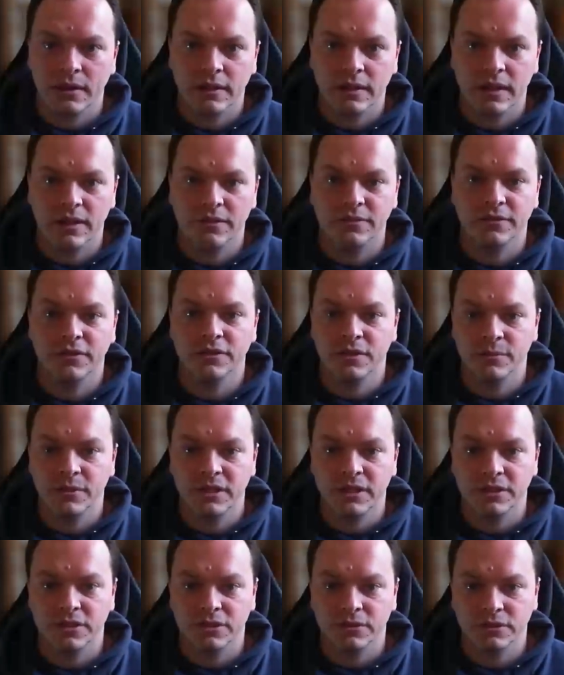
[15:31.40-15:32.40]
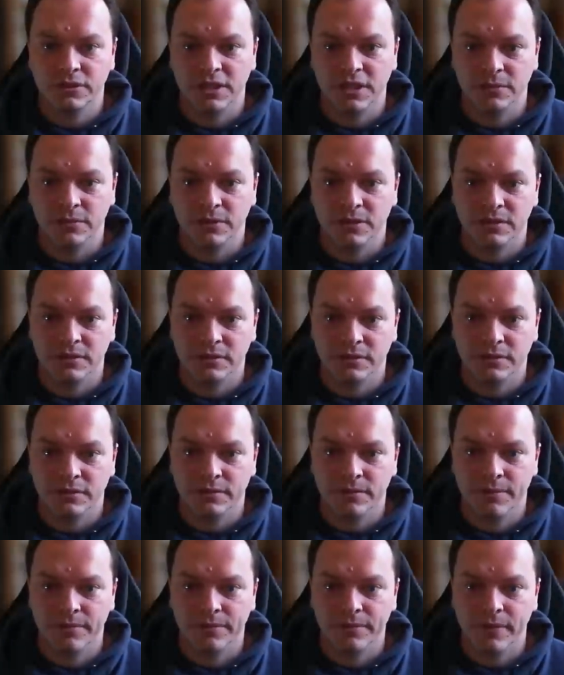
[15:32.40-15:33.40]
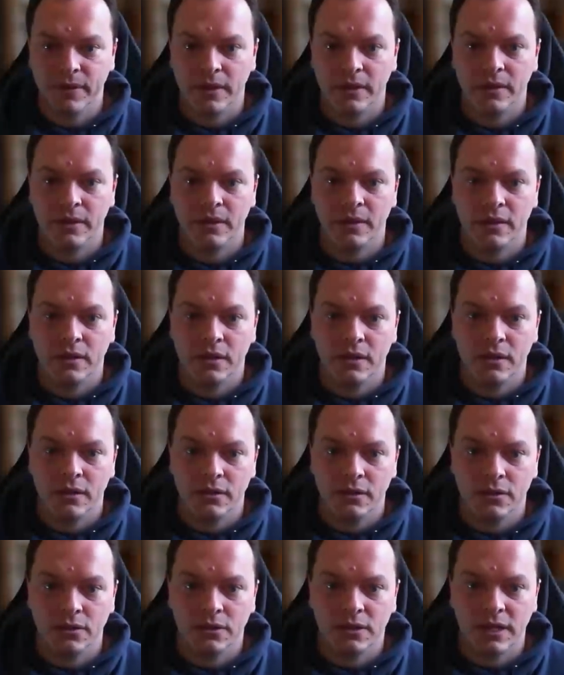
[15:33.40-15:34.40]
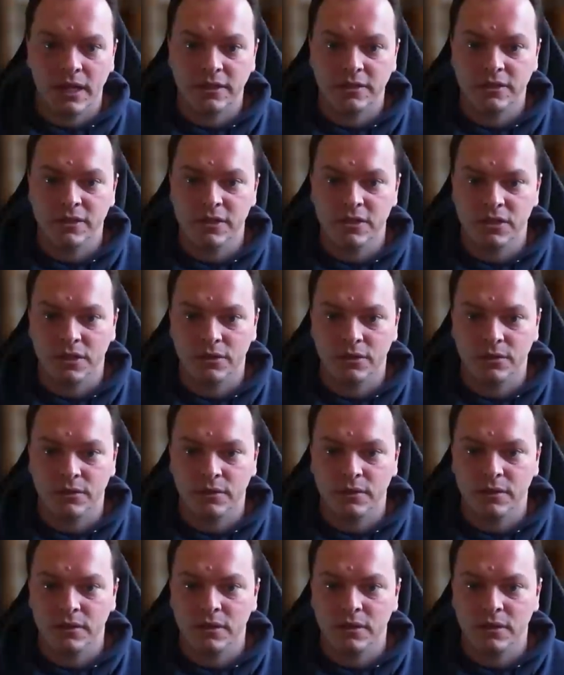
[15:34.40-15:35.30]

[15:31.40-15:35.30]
Now for some additional tips. You can actually show